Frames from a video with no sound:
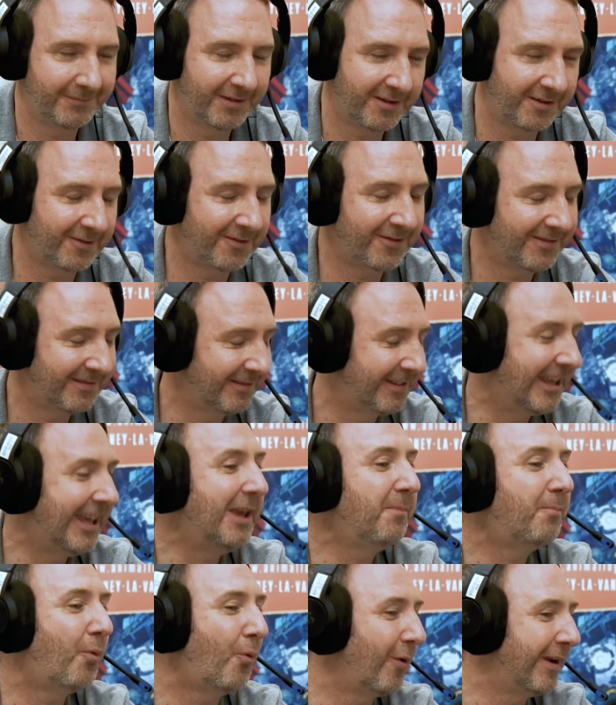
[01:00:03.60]
there's
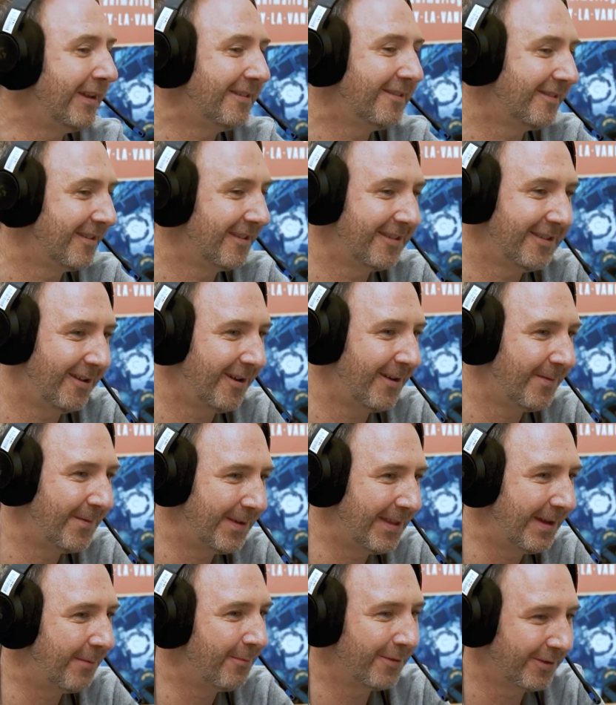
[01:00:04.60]
key points to the
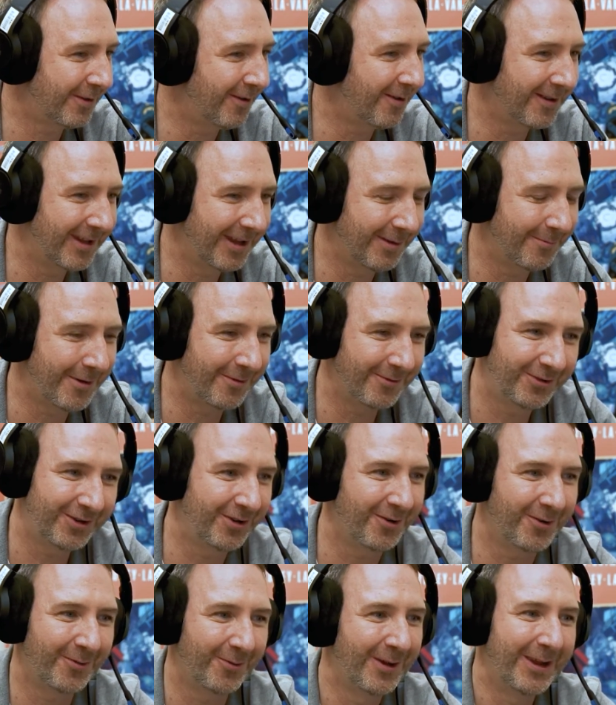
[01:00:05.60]
offer that we're talking about.
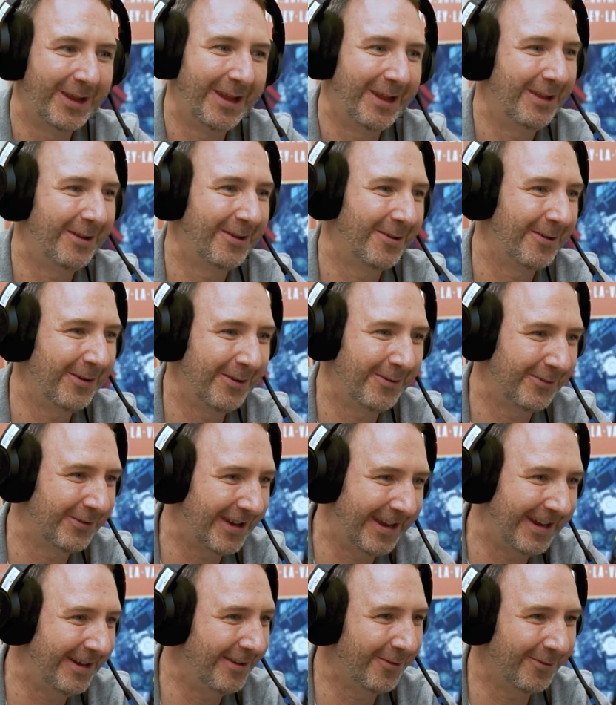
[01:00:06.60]
You know, your your
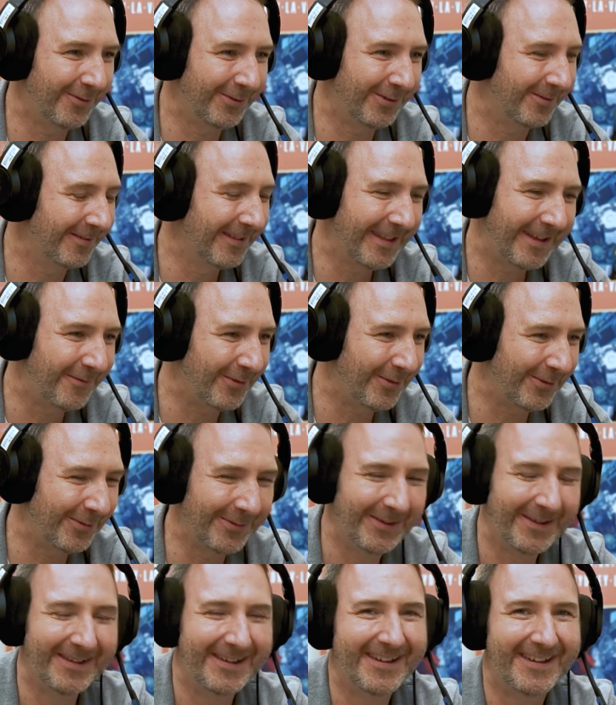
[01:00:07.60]
title, your
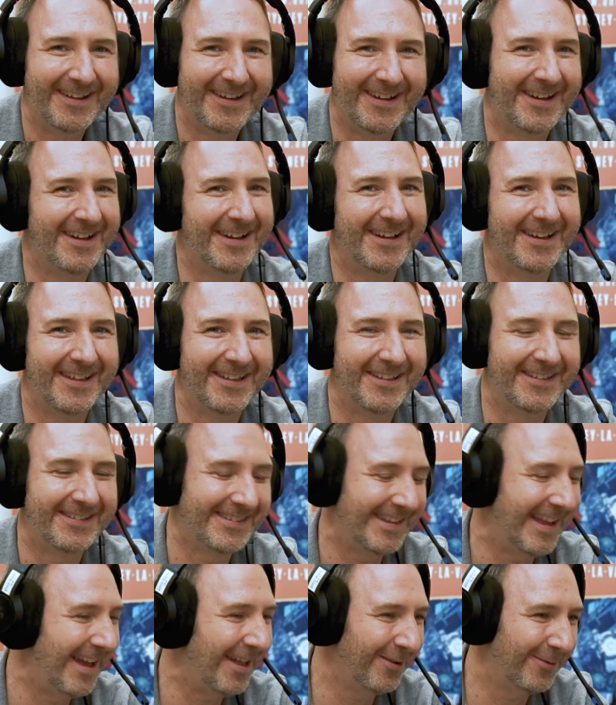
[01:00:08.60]
level, uh, the
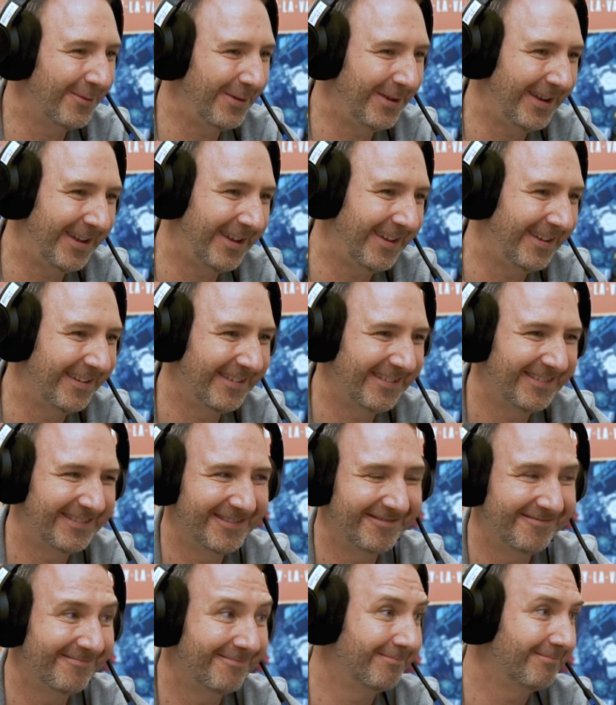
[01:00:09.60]
salary,
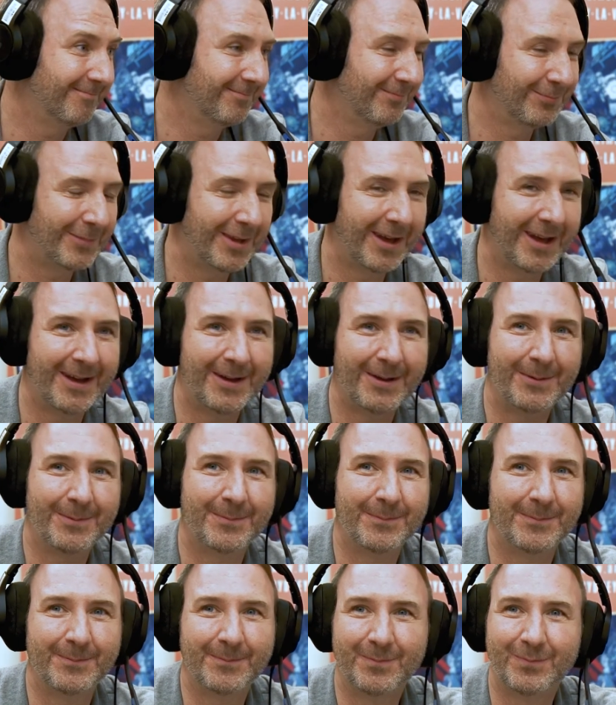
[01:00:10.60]

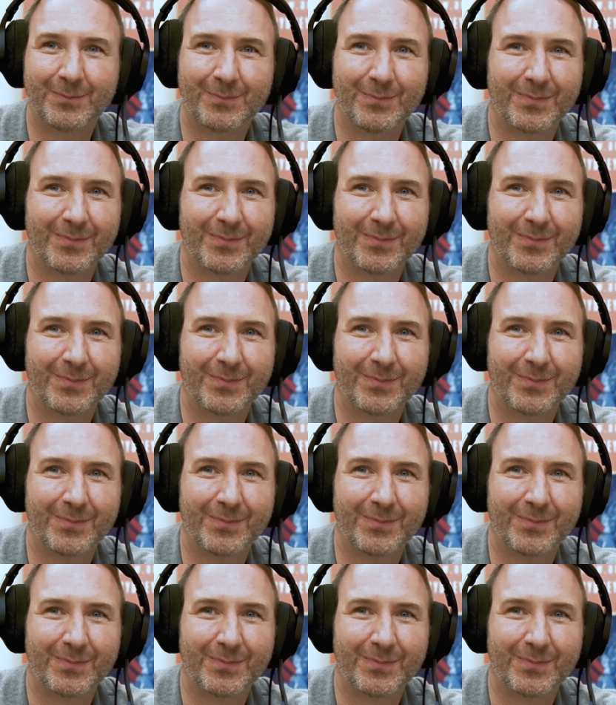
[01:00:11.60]
um,